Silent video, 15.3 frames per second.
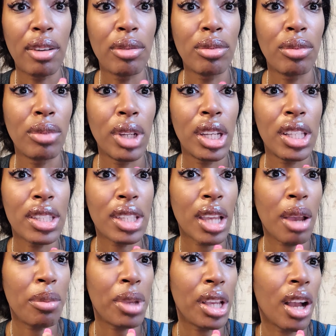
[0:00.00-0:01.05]
when it's
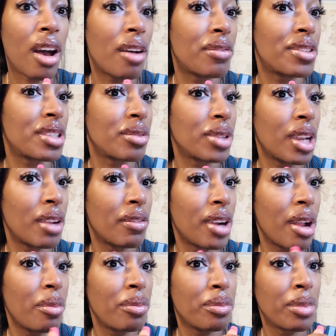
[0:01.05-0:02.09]
coming off, is whenever
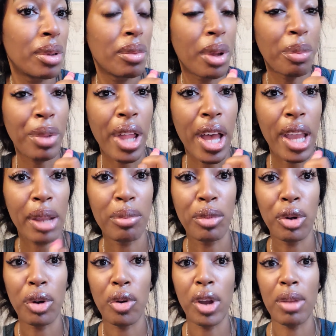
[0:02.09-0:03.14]
I'm applying
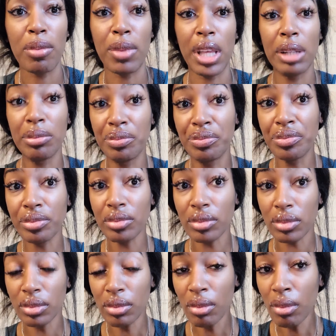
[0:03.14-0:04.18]
more ointment
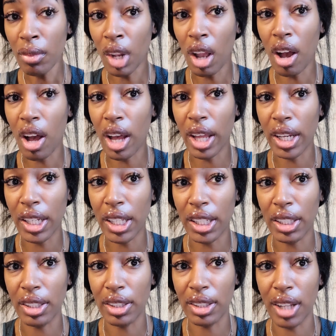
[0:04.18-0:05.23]
on,
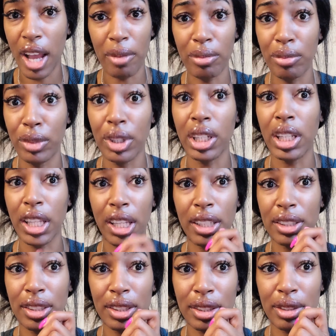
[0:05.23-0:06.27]
and I'm
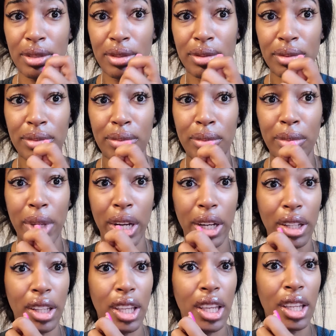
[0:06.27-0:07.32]
really just
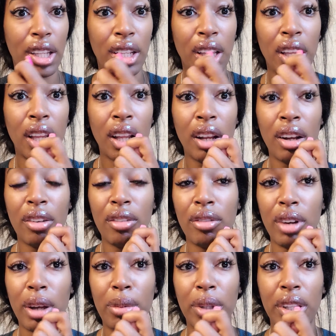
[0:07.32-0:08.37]
barely
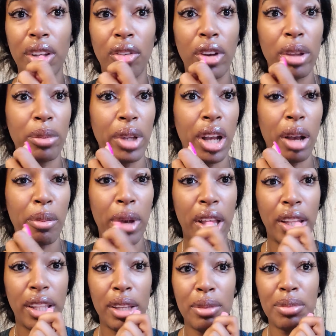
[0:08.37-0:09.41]
rubbing the ointment on
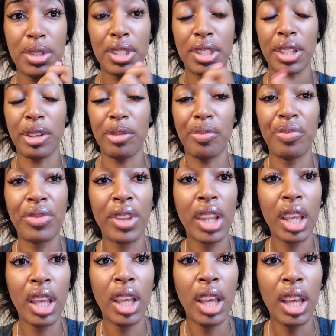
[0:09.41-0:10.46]
my lips. So
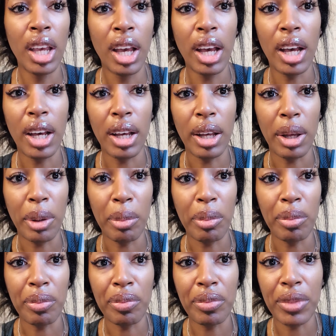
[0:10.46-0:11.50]

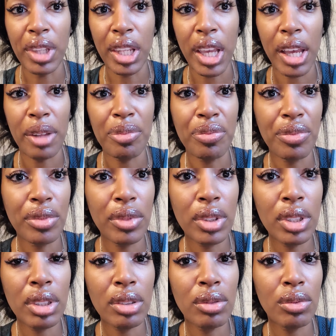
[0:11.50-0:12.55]
yeah,
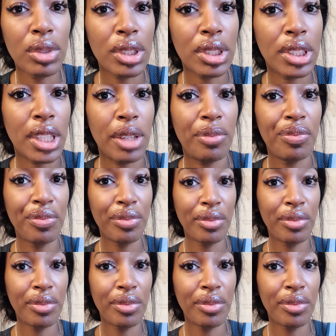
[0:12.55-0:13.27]
we'll see.